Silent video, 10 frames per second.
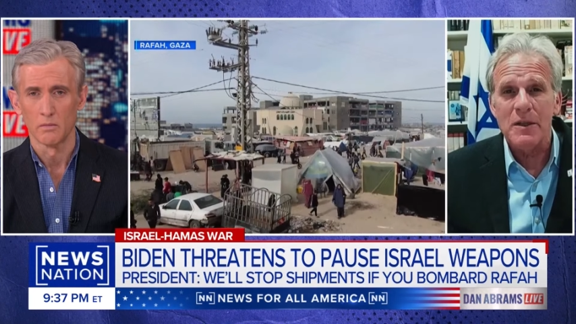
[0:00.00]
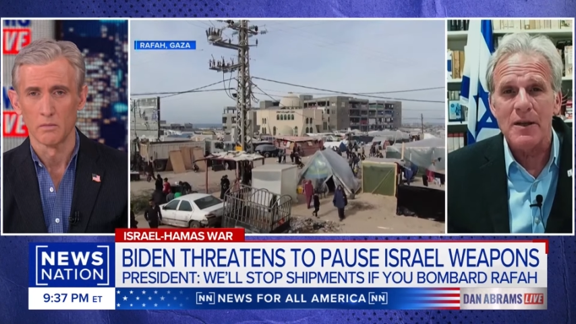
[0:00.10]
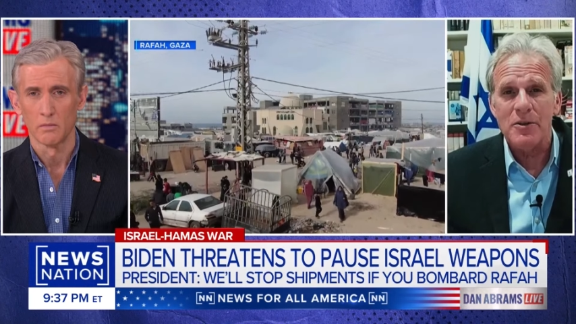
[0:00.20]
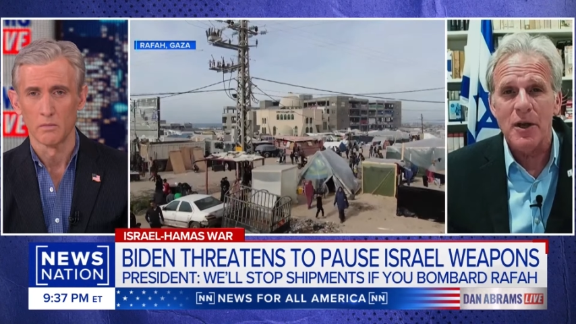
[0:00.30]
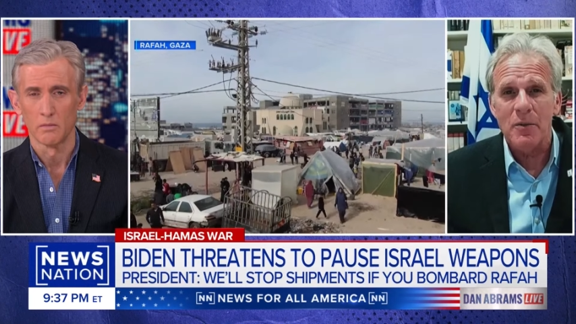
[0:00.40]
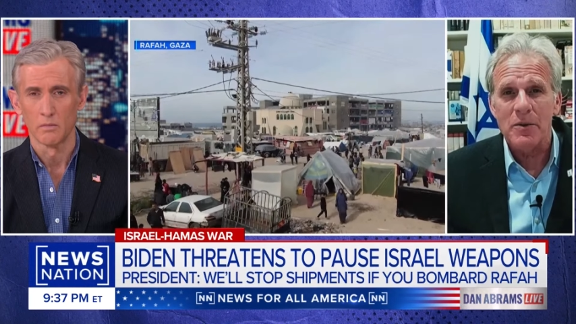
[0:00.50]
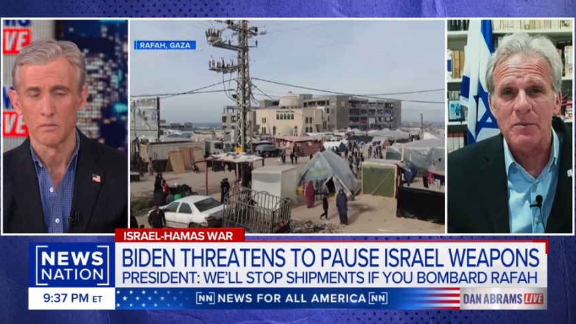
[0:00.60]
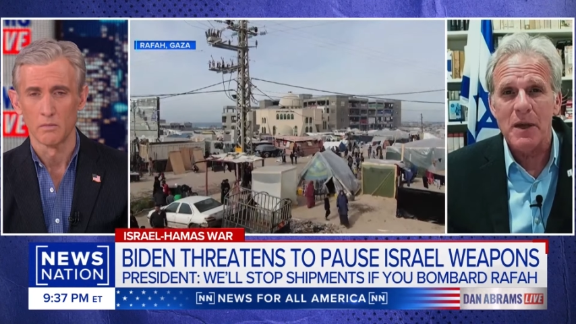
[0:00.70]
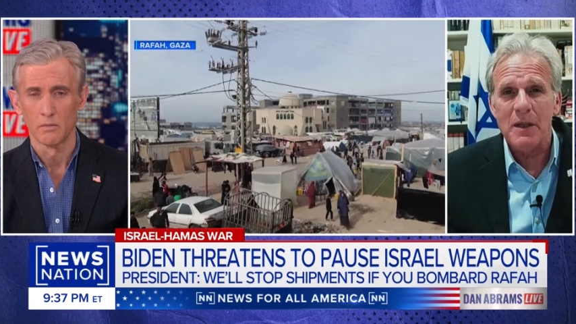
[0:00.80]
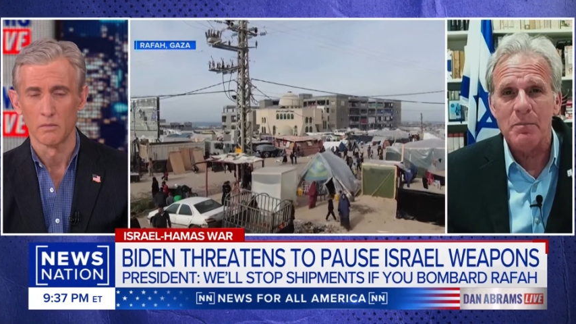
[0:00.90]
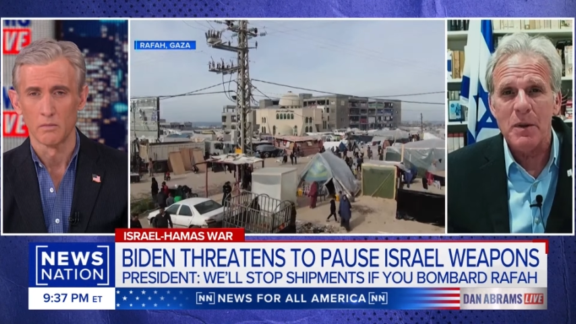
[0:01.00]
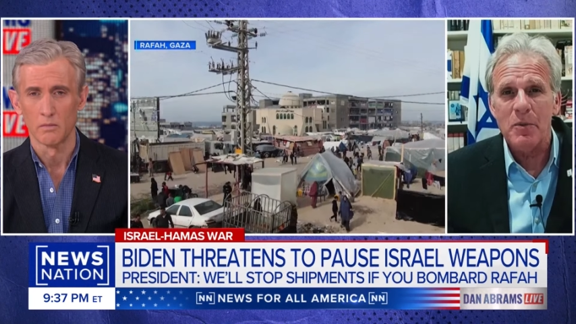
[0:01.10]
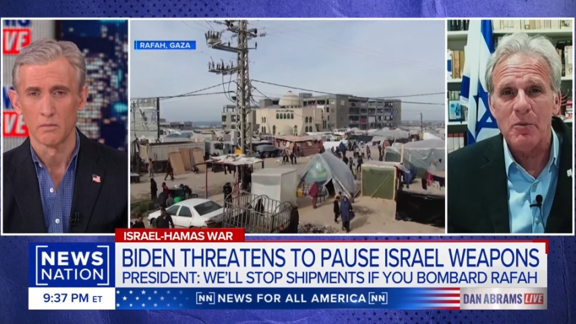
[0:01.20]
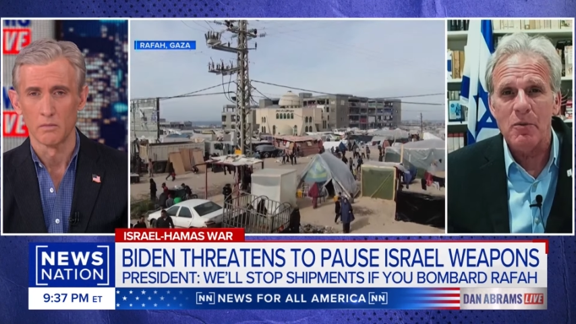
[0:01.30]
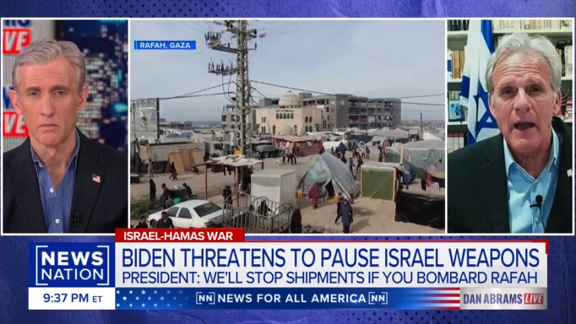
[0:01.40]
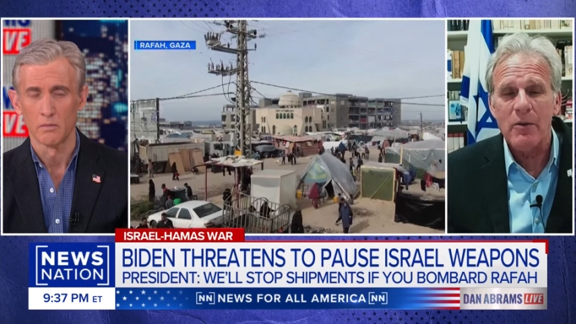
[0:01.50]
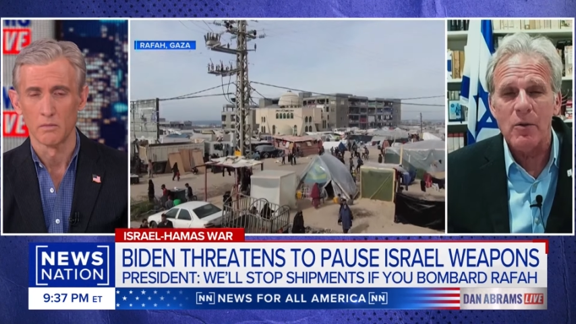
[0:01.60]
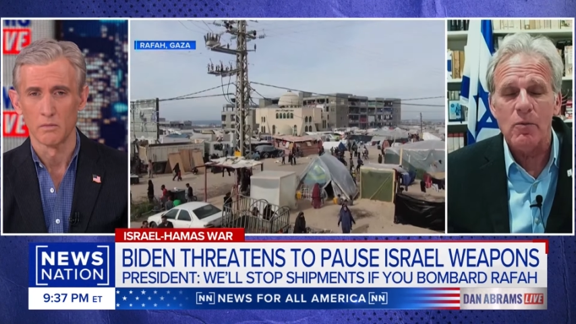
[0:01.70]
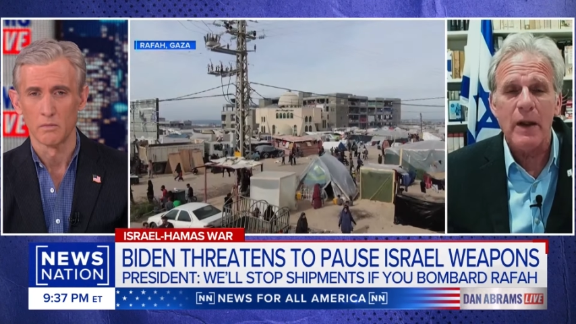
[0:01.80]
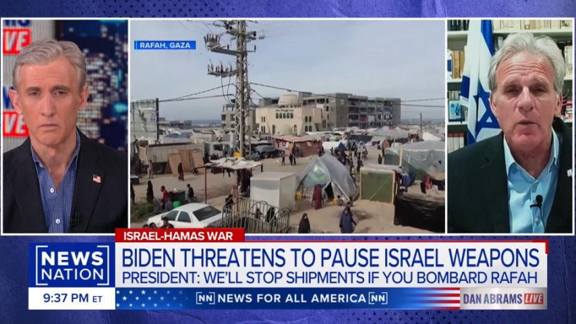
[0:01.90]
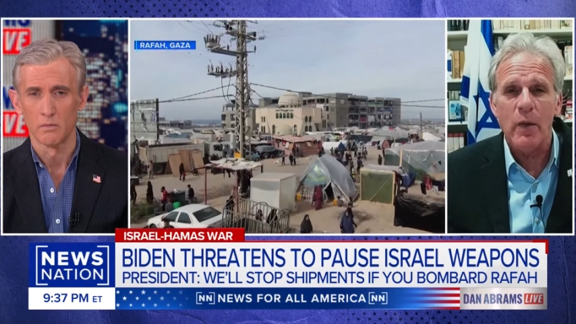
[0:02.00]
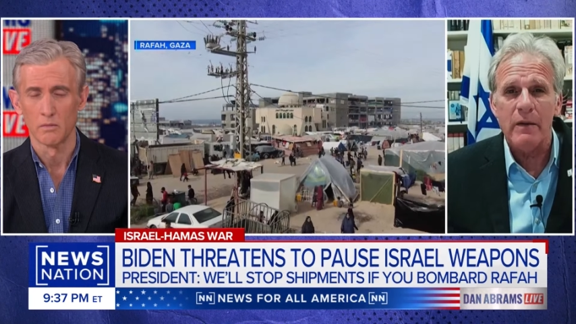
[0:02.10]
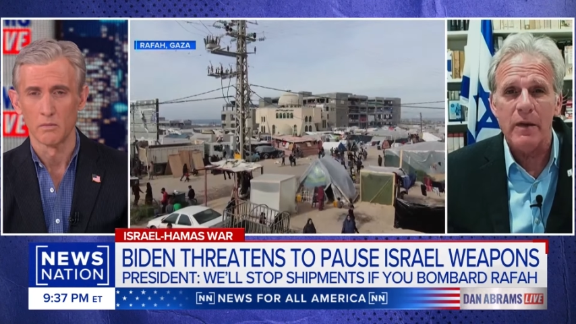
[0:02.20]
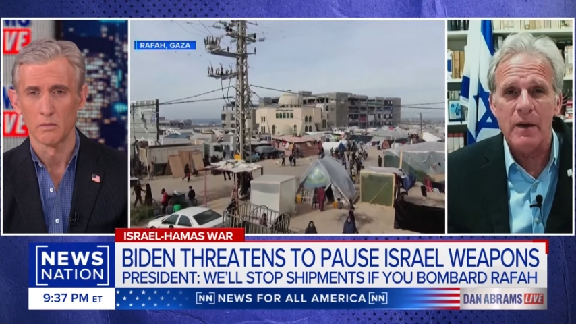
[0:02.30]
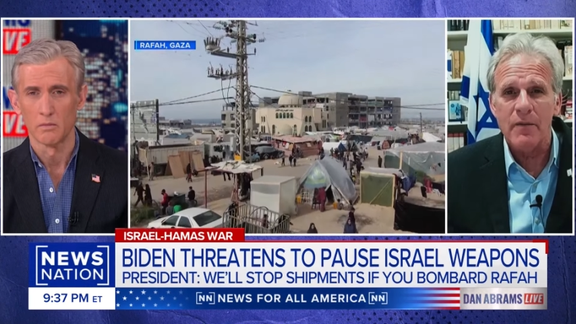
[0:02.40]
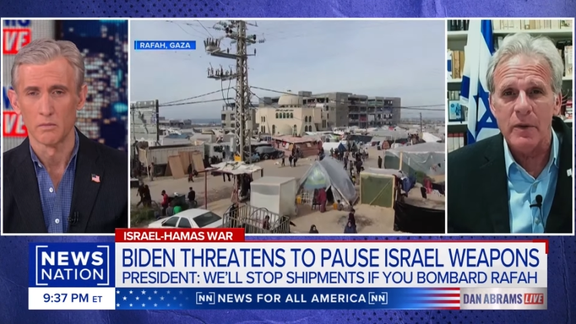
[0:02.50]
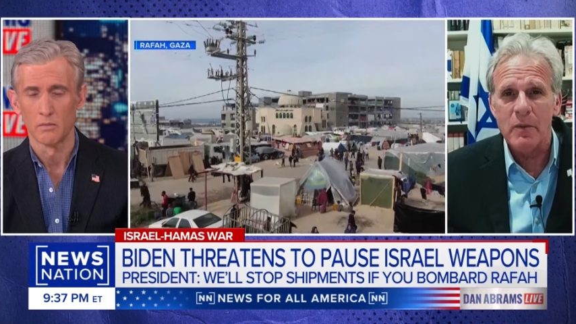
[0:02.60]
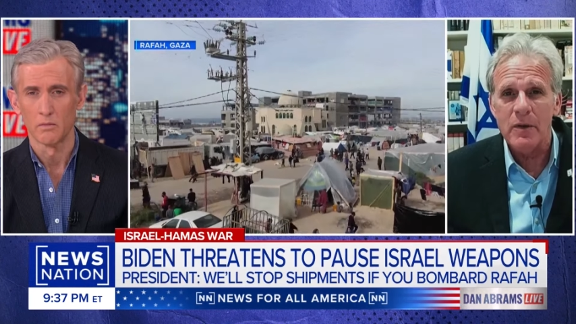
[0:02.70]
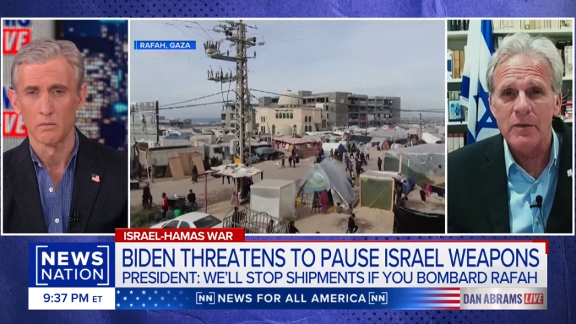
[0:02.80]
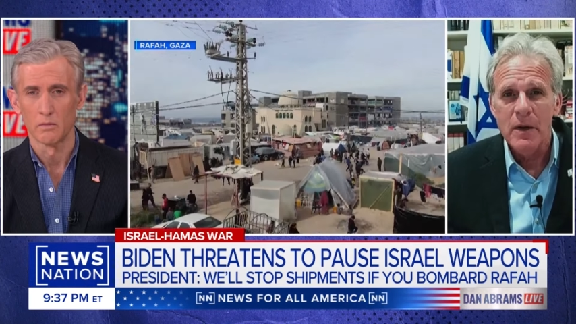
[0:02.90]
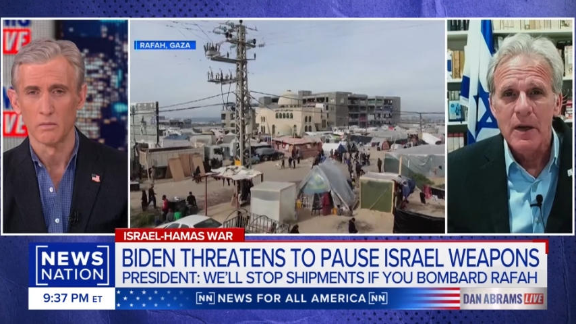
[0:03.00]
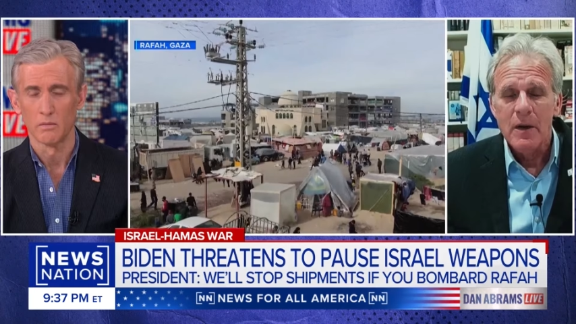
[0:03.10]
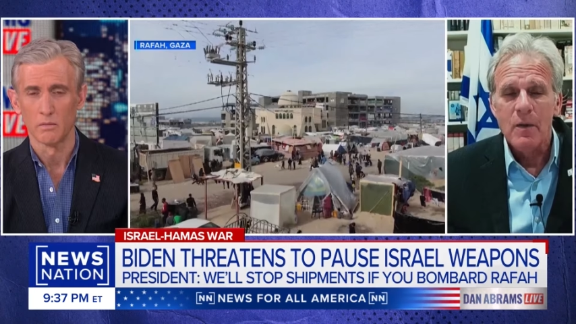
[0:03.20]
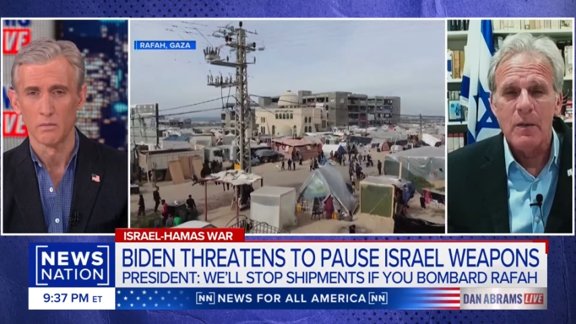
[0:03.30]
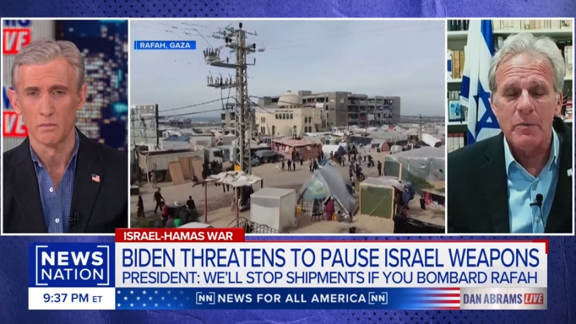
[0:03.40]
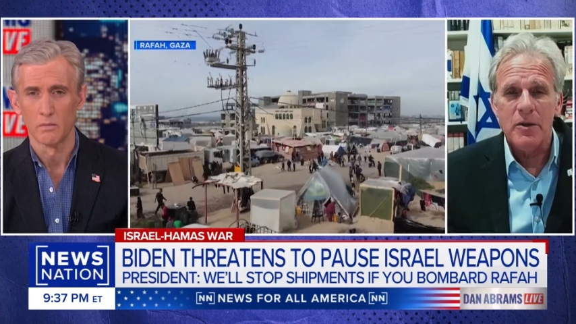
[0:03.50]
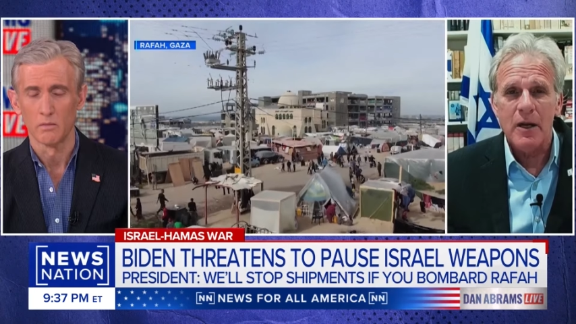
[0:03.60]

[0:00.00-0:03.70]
Speaker 1: was that generous? Many people, the radical right wing of the government, would have would have